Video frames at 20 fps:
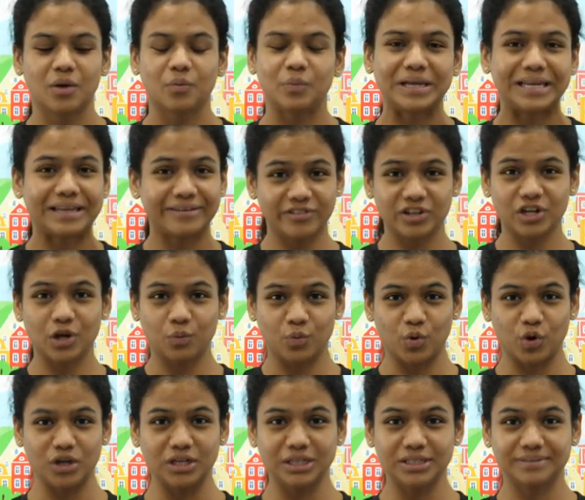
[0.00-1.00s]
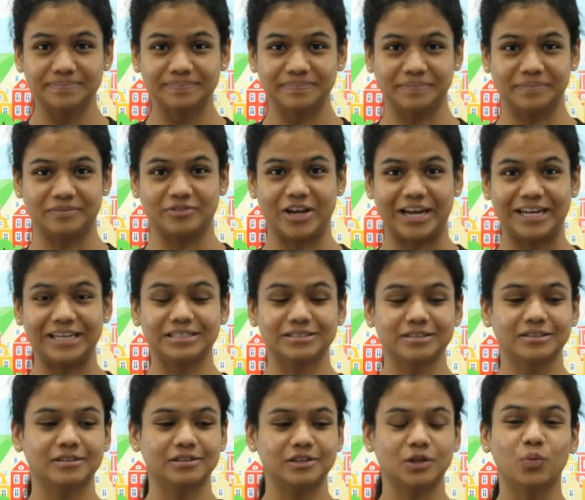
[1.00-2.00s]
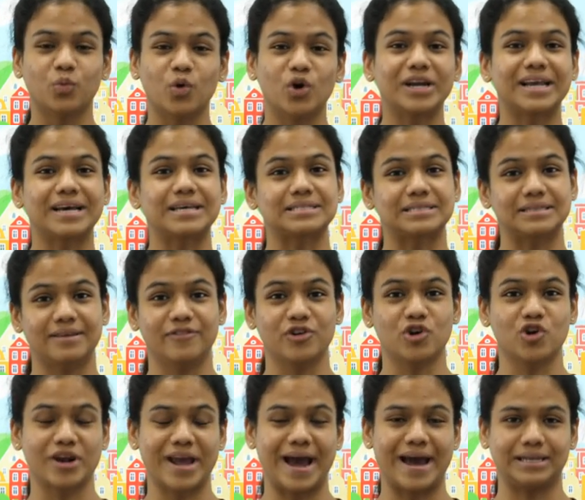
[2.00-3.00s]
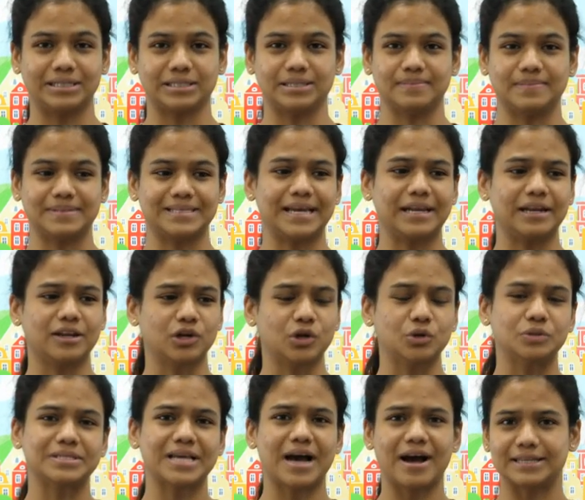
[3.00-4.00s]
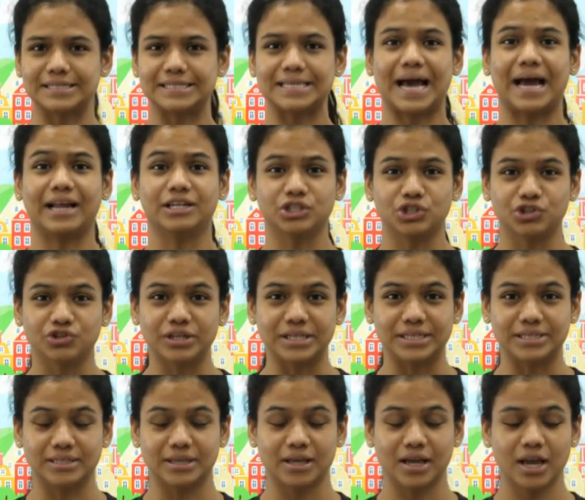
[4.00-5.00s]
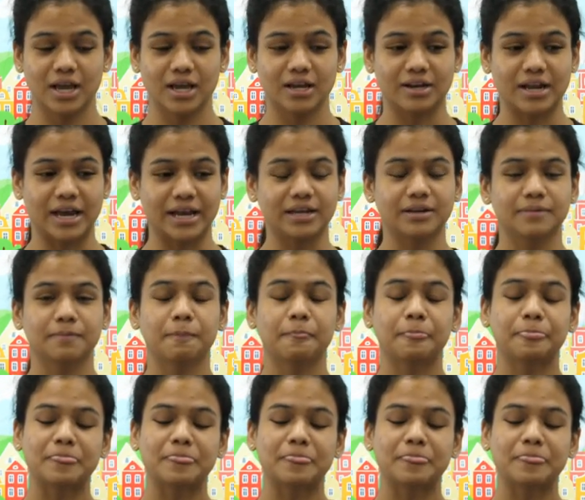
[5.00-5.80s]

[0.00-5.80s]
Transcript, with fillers: We live in a world, right? The world has living organisms that includes us and trees, right?